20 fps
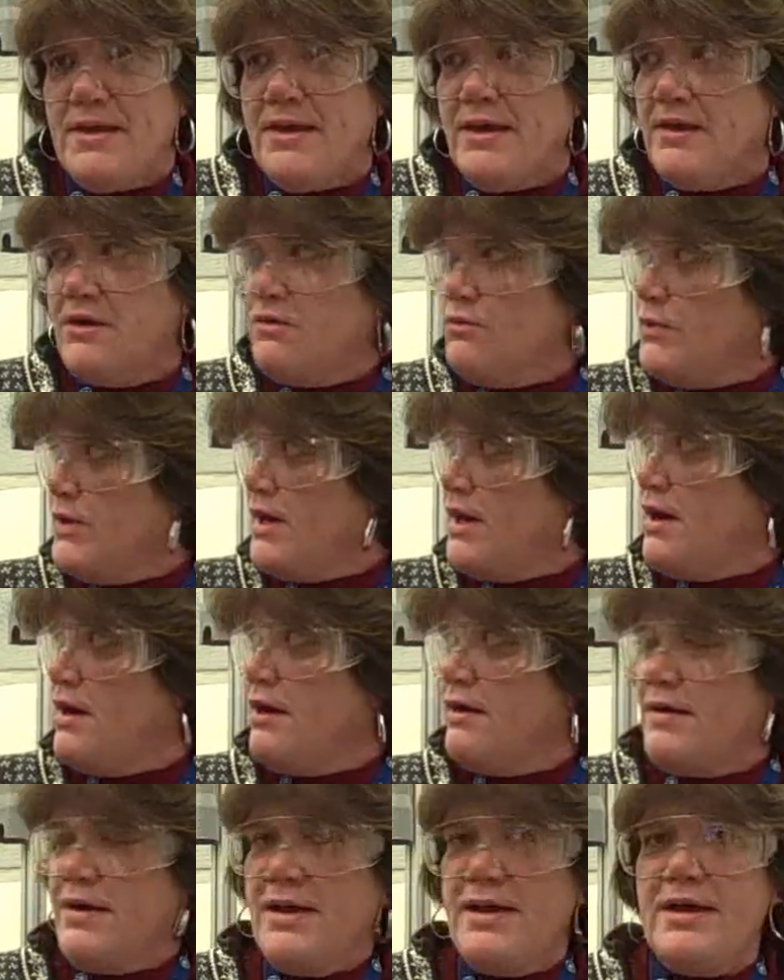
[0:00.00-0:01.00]
Here we
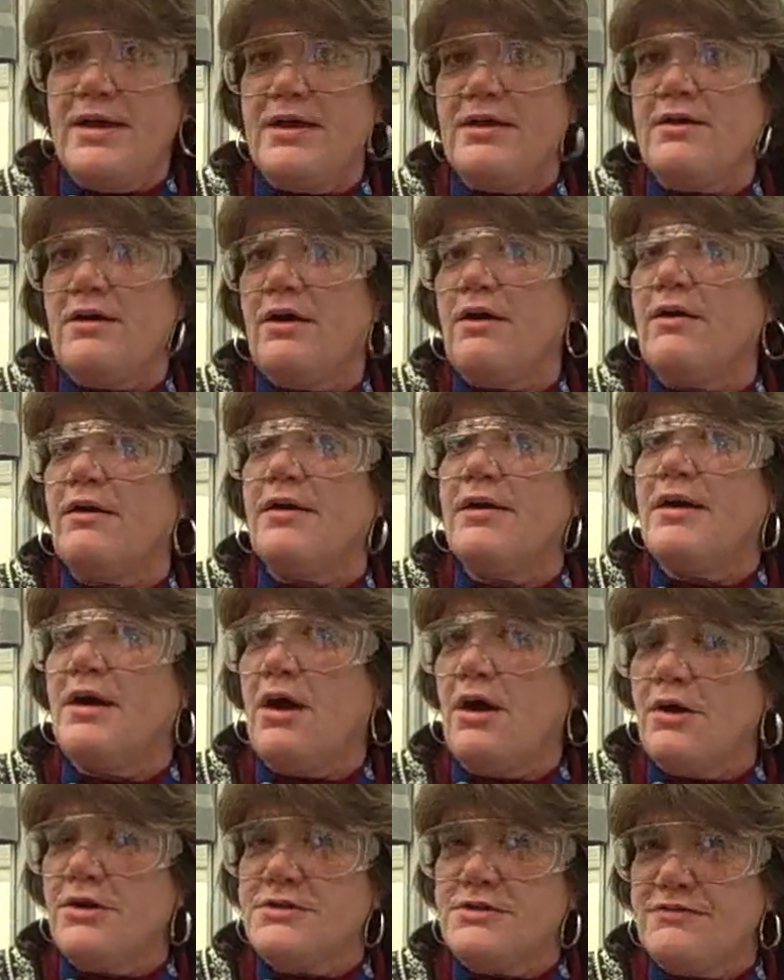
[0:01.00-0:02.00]
are in our
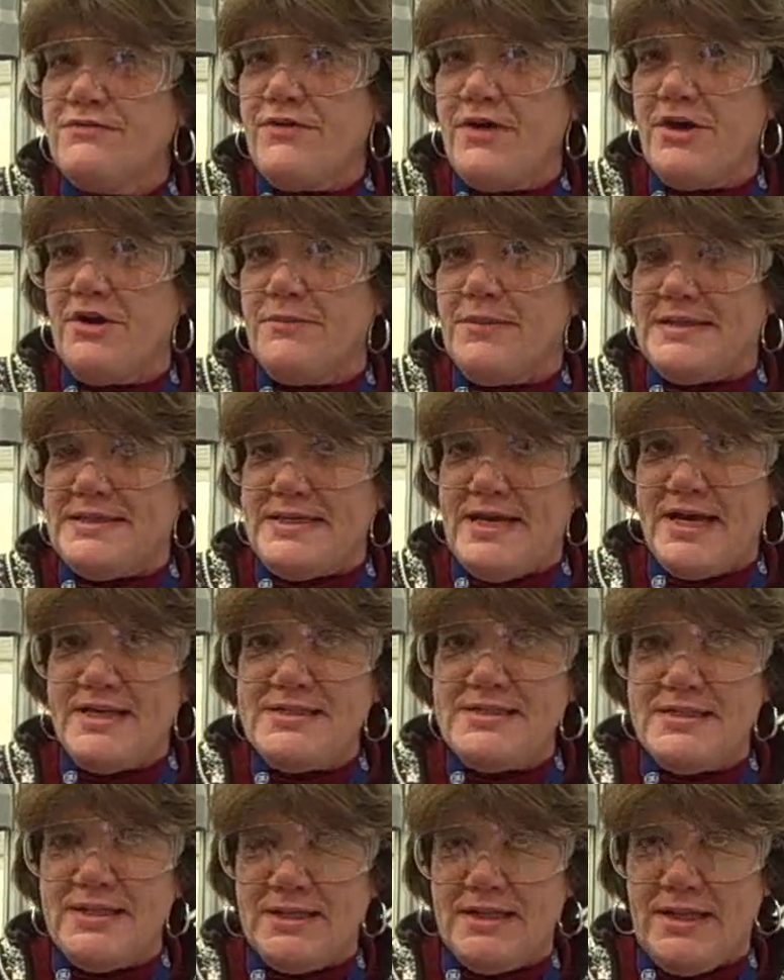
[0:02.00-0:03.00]
harsh environment
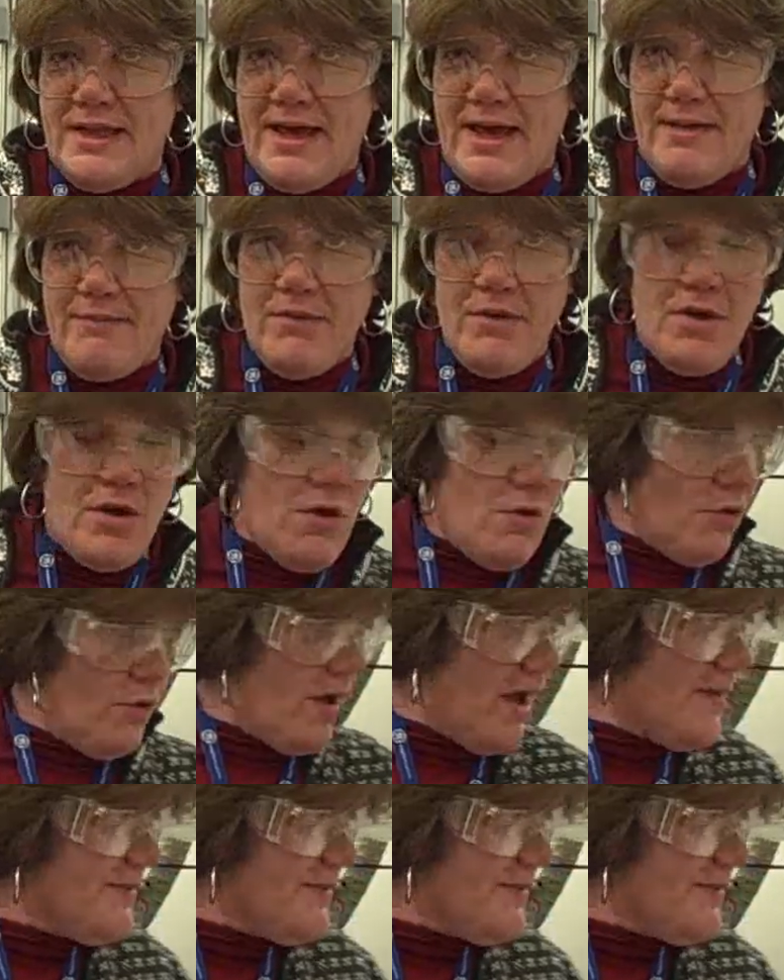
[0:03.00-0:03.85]
testing lab, where